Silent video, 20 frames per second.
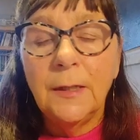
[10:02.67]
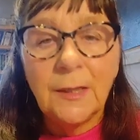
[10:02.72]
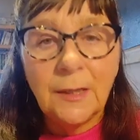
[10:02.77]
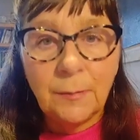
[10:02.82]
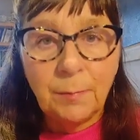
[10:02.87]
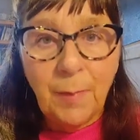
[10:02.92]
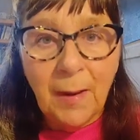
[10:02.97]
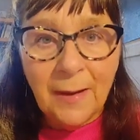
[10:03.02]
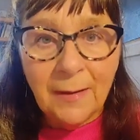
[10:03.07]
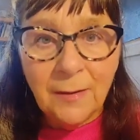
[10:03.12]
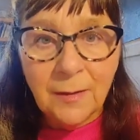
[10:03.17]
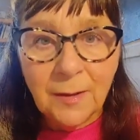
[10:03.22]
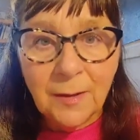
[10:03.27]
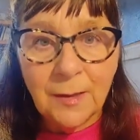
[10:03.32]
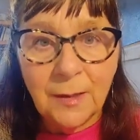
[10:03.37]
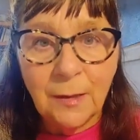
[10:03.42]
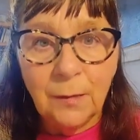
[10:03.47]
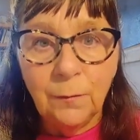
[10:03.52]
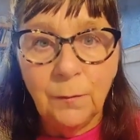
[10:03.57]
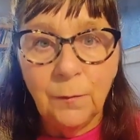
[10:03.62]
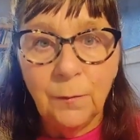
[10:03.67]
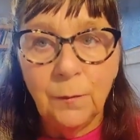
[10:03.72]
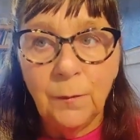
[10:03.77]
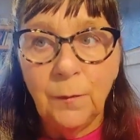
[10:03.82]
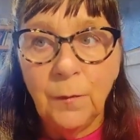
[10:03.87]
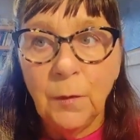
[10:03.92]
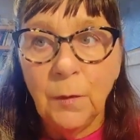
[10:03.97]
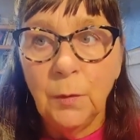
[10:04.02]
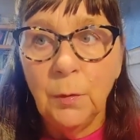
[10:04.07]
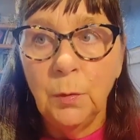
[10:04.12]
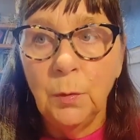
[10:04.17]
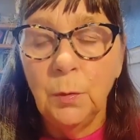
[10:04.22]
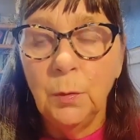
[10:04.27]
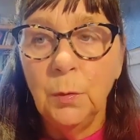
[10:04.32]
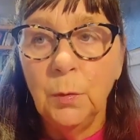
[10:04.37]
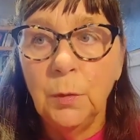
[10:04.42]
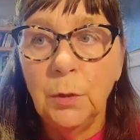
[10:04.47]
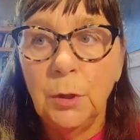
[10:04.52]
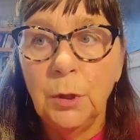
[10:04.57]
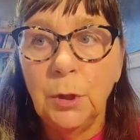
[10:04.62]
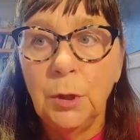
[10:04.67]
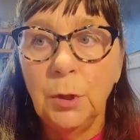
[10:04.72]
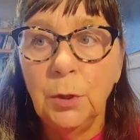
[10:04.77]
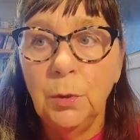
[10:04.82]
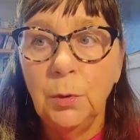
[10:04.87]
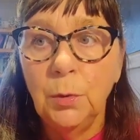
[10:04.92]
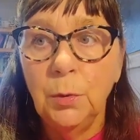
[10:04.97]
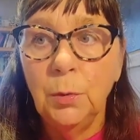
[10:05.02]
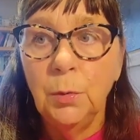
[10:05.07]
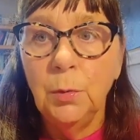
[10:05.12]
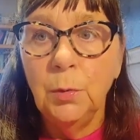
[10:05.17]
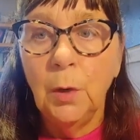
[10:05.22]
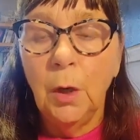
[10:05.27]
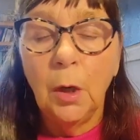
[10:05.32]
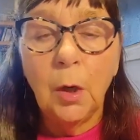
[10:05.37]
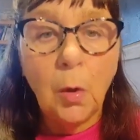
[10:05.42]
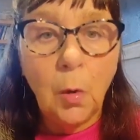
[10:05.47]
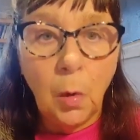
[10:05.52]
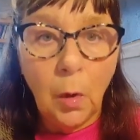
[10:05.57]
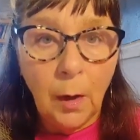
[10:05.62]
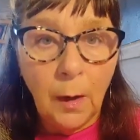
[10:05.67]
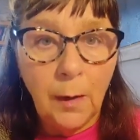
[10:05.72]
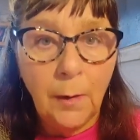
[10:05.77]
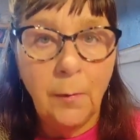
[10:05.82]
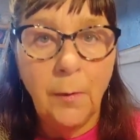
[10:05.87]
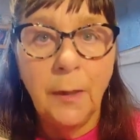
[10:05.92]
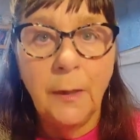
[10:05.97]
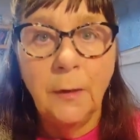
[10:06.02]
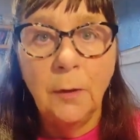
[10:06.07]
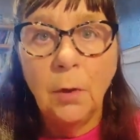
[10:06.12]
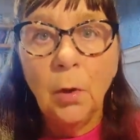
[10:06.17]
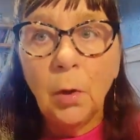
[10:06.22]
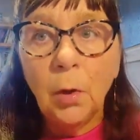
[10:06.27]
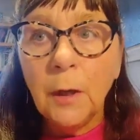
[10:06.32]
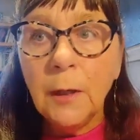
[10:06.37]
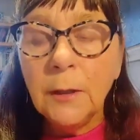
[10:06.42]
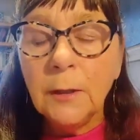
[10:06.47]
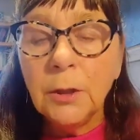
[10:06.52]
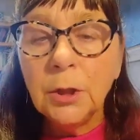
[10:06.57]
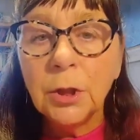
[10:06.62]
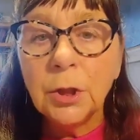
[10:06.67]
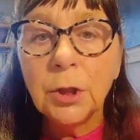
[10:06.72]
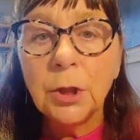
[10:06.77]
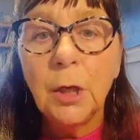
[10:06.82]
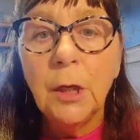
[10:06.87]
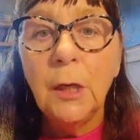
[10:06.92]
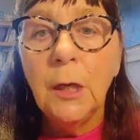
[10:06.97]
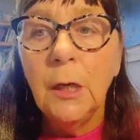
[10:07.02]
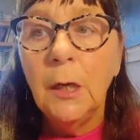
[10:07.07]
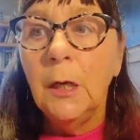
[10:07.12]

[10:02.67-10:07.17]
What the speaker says: expansive view to acquiring knowledge.